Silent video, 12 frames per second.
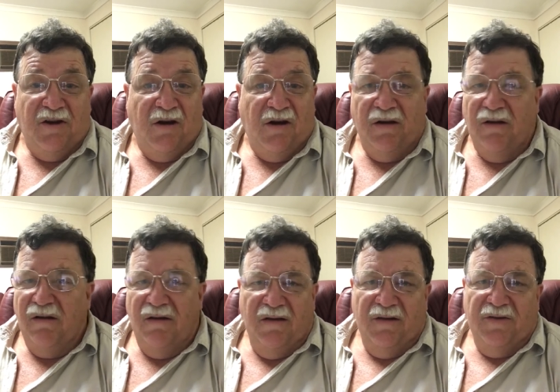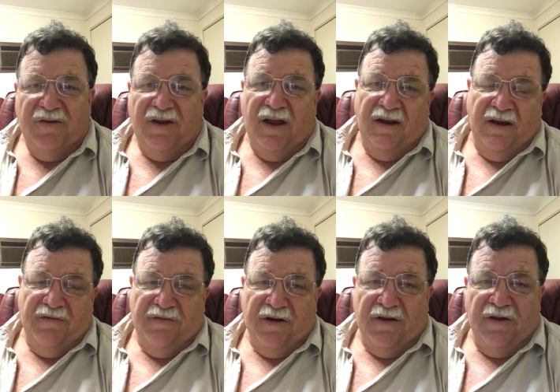not standing in
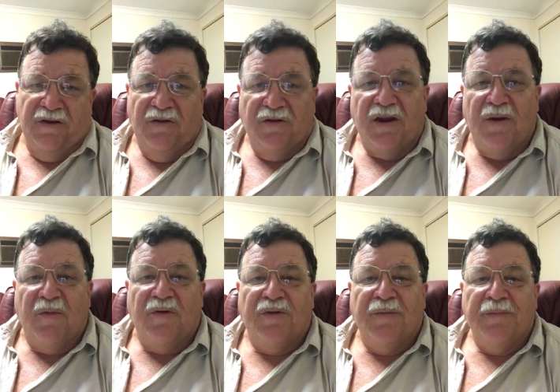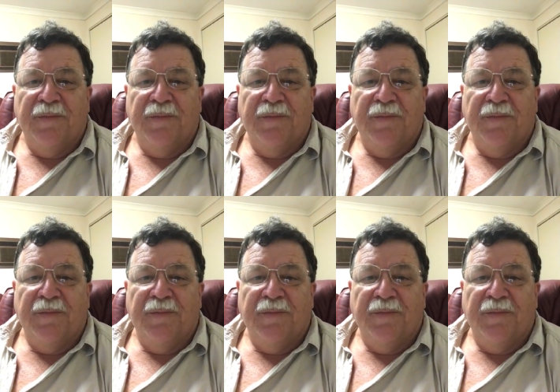front of the news cameras.